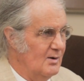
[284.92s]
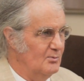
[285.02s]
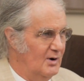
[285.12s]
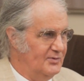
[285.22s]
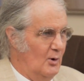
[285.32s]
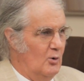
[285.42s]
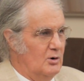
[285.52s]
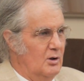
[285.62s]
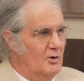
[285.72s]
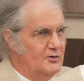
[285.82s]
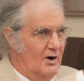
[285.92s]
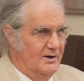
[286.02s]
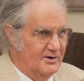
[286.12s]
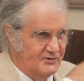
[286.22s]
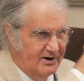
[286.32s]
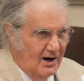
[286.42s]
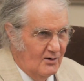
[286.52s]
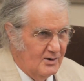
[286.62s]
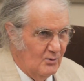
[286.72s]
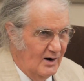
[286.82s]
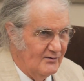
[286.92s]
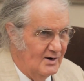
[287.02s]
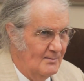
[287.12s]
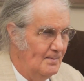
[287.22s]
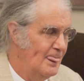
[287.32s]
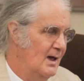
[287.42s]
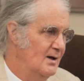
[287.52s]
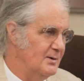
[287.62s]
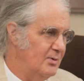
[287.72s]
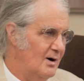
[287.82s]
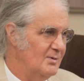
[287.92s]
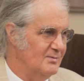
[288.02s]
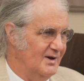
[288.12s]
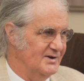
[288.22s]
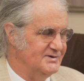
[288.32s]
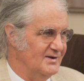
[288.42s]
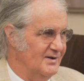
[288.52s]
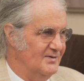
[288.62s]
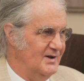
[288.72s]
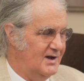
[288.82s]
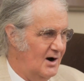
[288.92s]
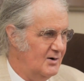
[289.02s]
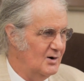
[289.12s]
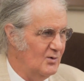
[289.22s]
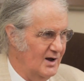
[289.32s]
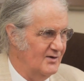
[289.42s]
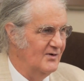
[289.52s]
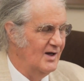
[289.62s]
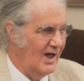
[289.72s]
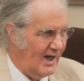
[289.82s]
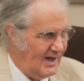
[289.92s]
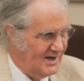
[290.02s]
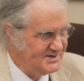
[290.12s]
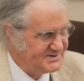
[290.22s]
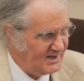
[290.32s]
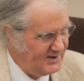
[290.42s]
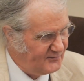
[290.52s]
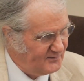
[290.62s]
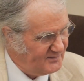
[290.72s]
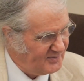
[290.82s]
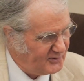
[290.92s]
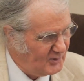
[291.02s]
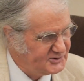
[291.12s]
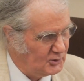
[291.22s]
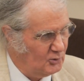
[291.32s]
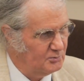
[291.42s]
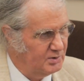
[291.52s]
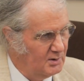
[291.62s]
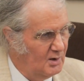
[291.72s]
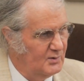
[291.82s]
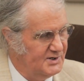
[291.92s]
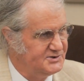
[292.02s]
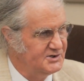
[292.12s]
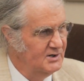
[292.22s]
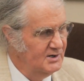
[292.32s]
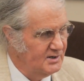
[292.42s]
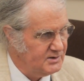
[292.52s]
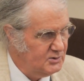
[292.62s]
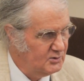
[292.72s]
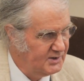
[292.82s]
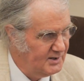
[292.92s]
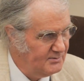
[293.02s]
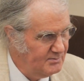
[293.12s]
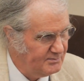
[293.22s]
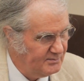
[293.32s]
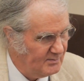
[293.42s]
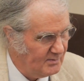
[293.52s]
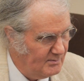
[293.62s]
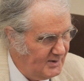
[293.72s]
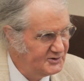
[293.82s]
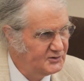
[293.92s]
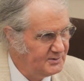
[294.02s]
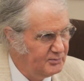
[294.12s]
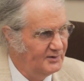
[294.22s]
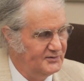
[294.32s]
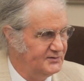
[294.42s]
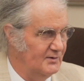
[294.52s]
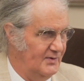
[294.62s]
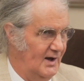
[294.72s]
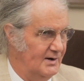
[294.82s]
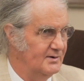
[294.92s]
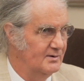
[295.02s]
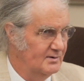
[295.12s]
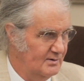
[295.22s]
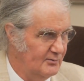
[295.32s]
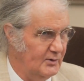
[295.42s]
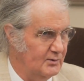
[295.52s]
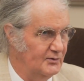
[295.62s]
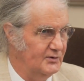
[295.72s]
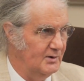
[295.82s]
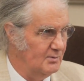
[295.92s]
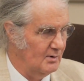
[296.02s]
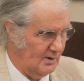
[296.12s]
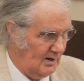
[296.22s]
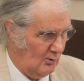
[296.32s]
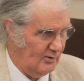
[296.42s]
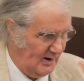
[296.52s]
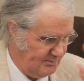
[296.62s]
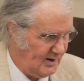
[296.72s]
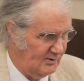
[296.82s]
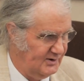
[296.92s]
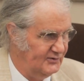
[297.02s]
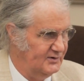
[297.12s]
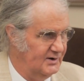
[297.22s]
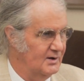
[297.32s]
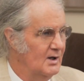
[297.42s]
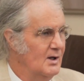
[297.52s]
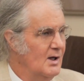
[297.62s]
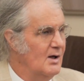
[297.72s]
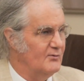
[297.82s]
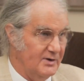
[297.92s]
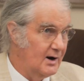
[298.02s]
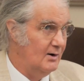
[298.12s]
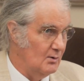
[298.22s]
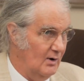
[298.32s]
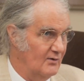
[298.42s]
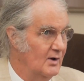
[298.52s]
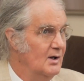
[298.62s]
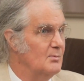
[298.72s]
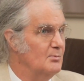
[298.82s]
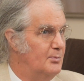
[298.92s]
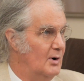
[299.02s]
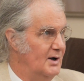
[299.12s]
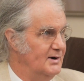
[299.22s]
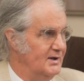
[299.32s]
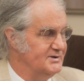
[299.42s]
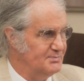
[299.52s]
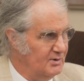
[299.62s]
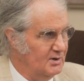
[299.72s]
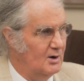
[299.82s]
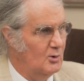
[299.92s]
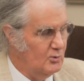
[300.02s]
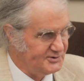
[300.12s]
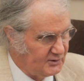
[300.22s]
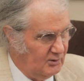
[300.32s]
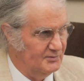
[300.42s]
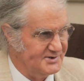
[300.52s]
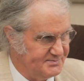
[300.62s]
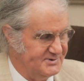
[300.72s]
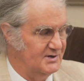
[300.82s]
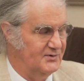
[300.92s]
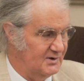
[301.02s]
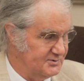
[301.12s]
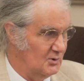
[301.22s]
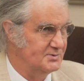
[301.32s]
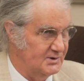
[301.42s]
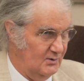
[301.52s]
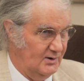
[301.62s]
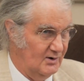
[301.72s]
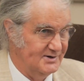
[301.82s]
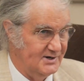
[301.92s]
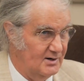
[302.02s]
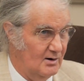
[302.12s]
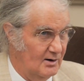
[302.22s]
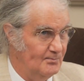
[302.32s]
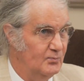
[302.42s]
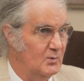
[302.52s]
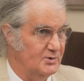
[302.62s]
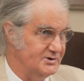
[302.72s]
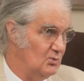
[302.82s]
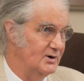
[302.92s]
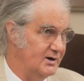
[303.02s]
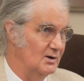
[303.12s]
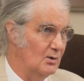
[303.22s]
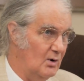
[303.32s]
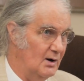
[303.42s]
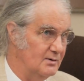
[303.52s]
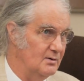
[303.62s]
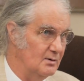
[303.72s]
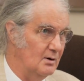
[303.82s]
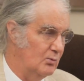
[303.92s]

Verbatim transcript: but the whole clothesline is the carrier wave. Mm. The problem is the carrier wave has a threshold below which you can measure the presence of that frequency uh, or that power density for the carrier wave. but it's below what's called the specific absorption rate, or S A R, which is one kilowatt, uh,